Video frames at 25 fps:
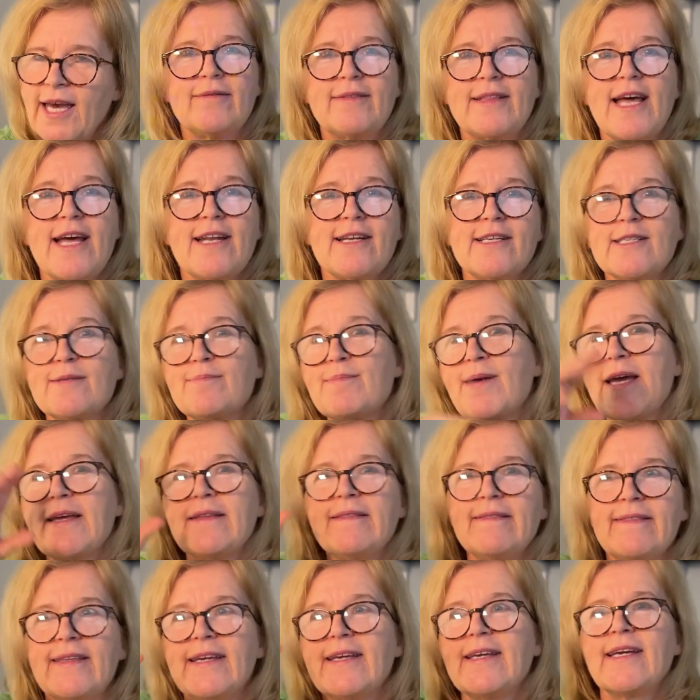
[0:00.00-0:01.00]
That is my
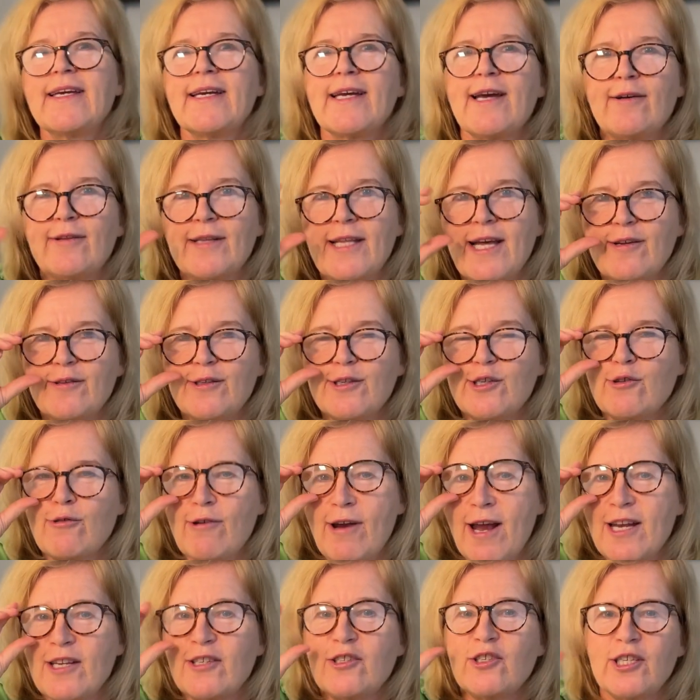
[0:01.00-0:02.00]
thinking out loud
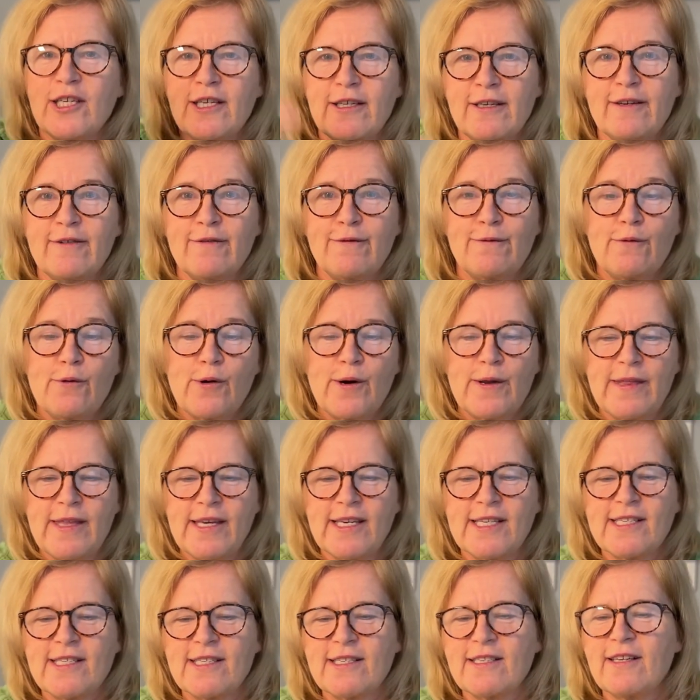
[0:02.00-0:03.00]
strategy for
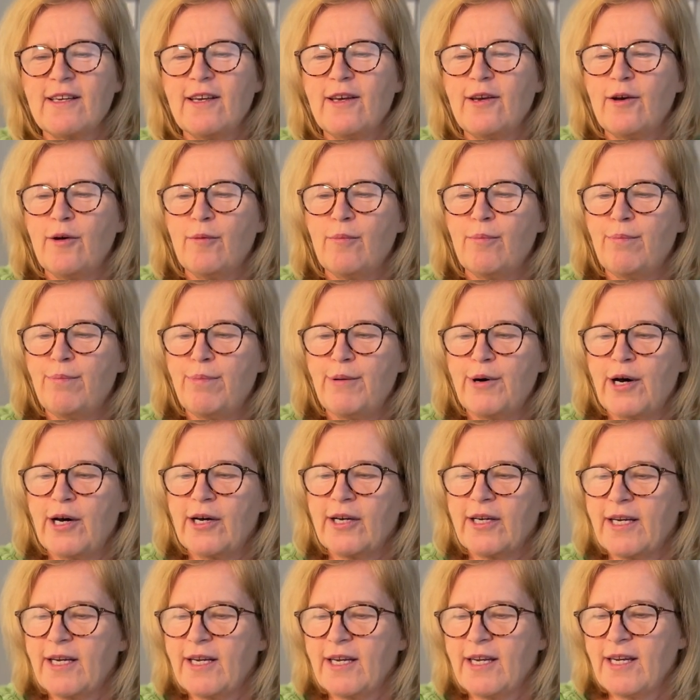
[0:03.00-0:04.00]
this
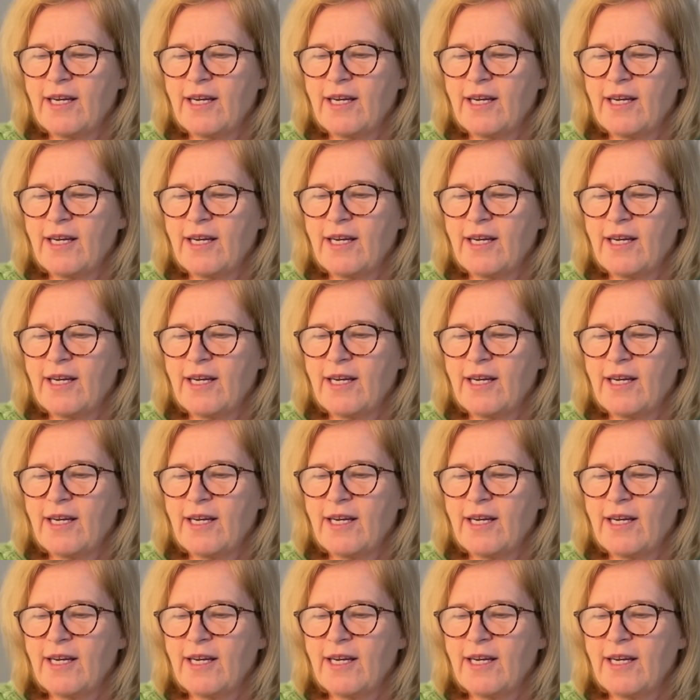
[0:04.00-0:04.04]
book.